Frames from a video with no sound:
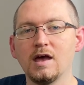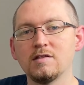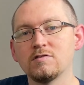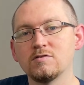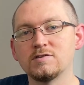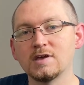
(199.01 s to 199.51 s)

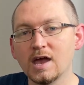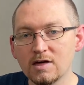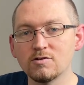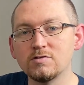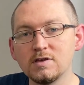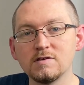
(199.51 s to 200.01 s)
And so
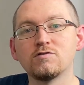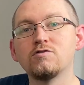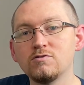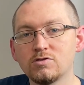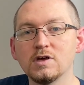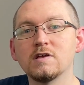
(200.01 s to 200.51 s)
together, these
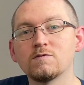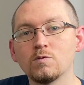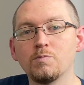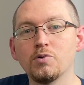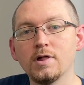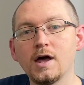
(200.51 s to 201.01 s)
two things
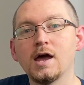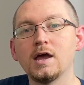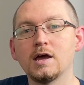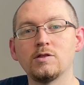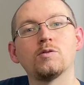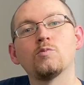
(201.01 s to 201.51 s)
will
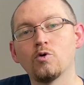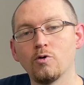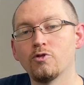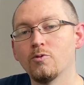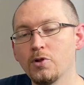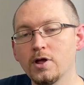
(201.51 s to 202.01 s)
play and will,
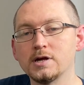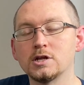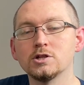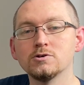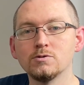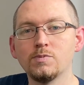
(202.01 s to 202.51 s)
they'll play in
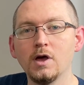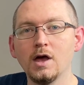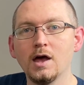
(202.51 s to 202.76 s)
a loop.